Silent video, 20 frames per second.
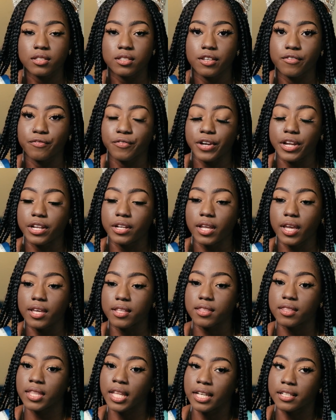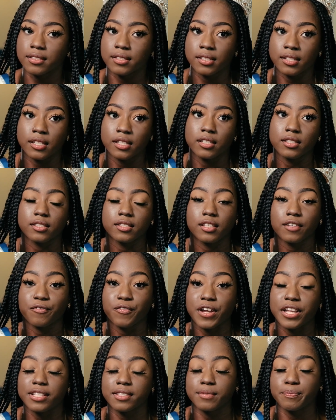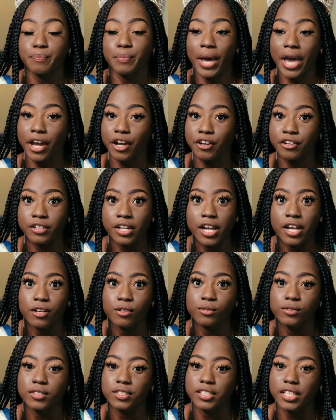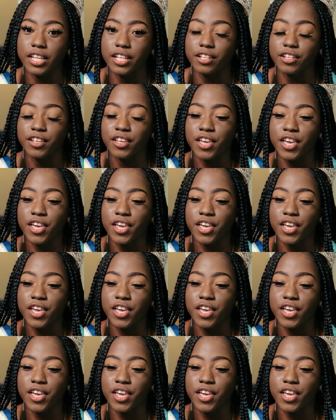different ethnicities, different backgrounds, and